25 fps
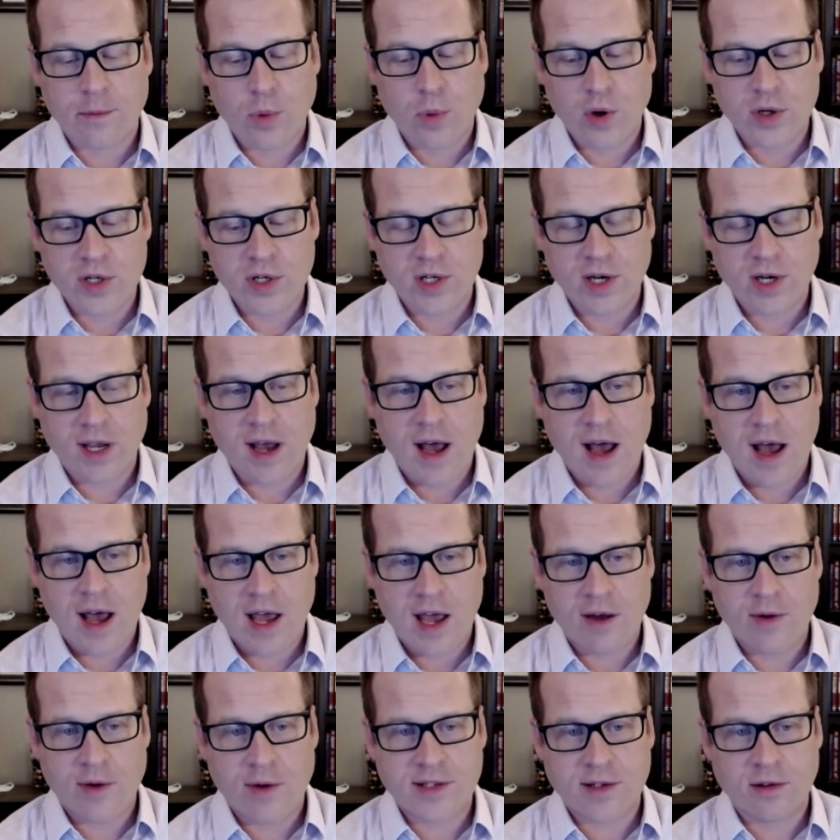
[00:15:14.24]
pushing
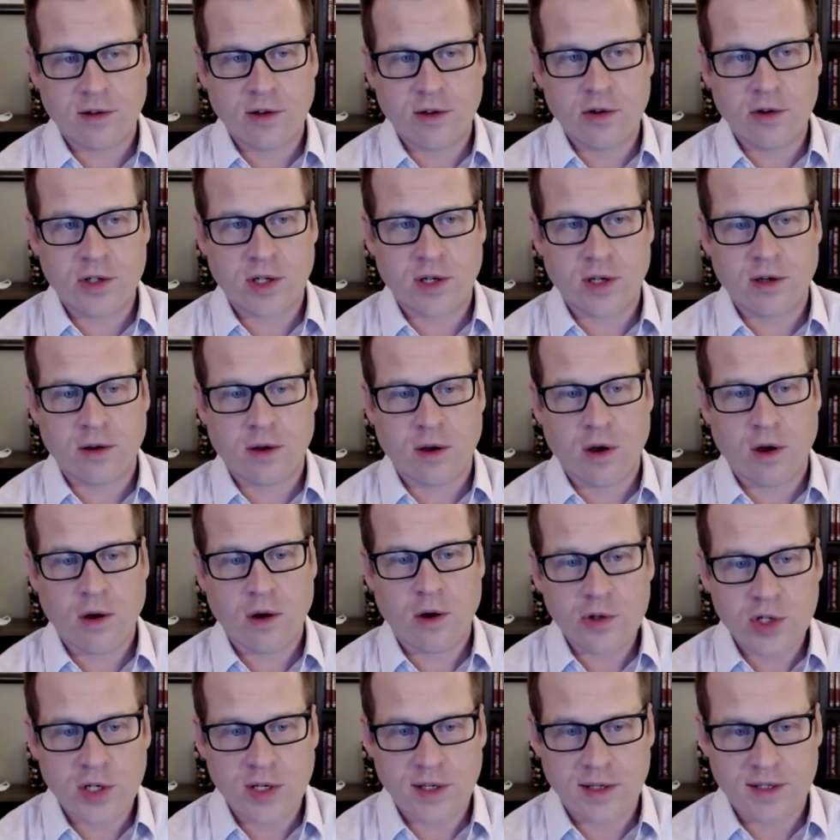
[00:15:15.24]
high resolution
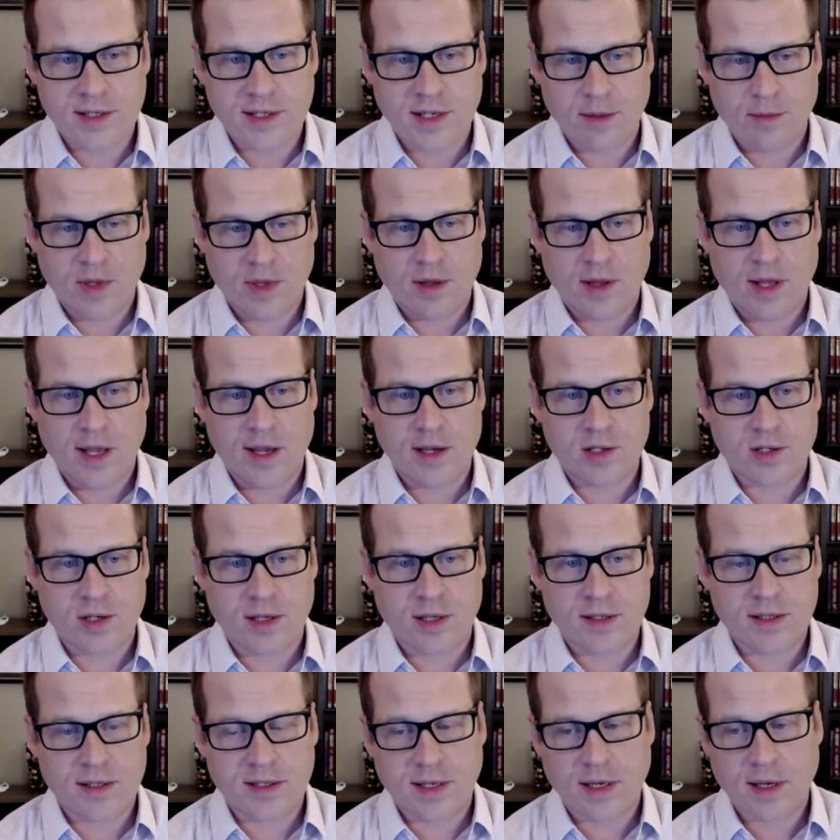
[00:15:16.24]
ocean
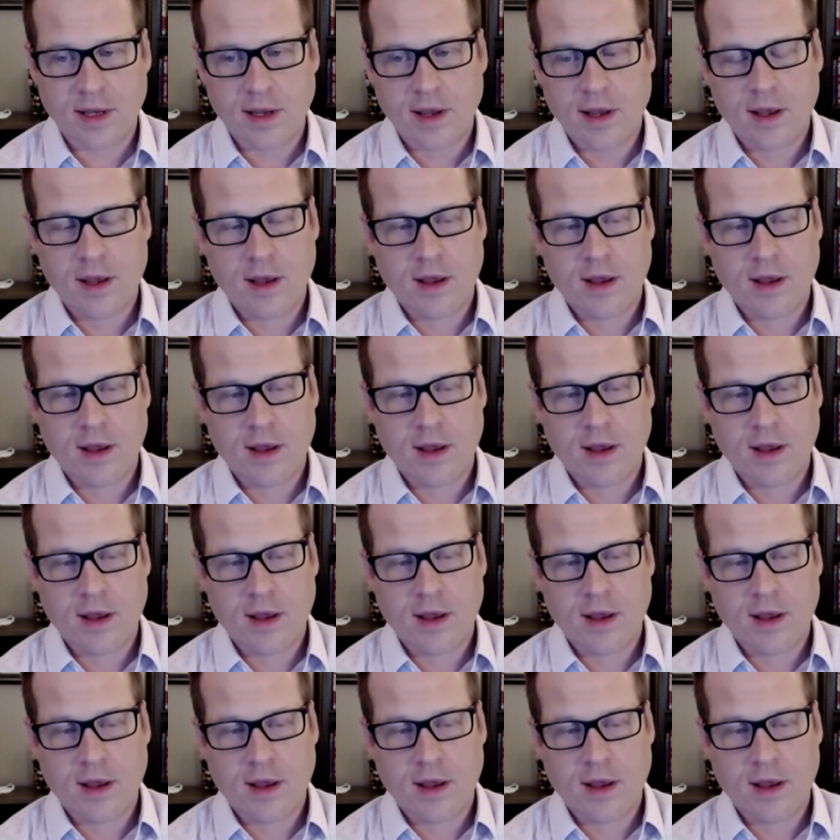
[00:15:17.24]
simulations